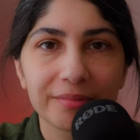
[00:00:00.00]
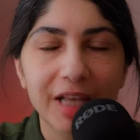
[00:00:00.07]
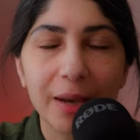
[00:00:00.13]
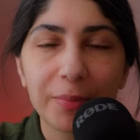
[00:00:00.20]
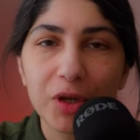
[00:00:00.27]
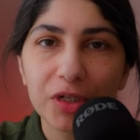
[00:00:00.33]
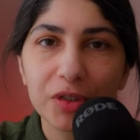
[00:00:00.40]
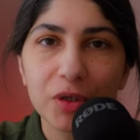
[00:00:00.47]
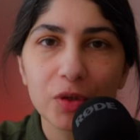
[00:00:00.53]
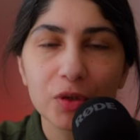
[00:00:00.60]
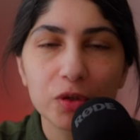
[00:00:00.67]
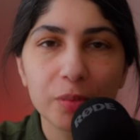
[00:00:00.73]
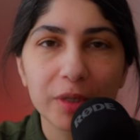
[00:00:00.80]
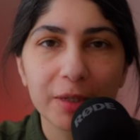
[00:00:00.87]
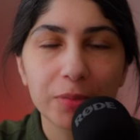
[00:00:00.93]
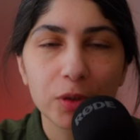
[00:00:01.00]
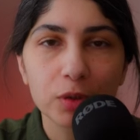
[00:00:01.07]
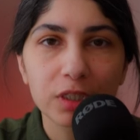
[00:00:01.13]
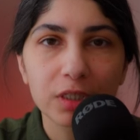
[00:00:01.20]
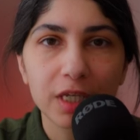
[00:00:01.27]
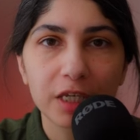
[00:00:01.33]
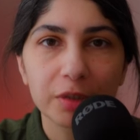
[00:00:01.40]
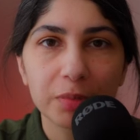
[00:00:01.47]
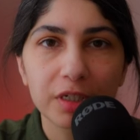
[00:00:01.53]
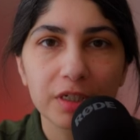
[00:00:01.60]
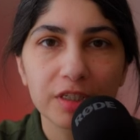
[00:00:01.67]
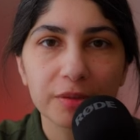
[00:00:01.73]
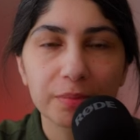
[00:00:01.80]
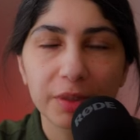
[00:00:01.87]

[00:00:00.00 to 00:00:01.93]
I'm not known to make bold statements,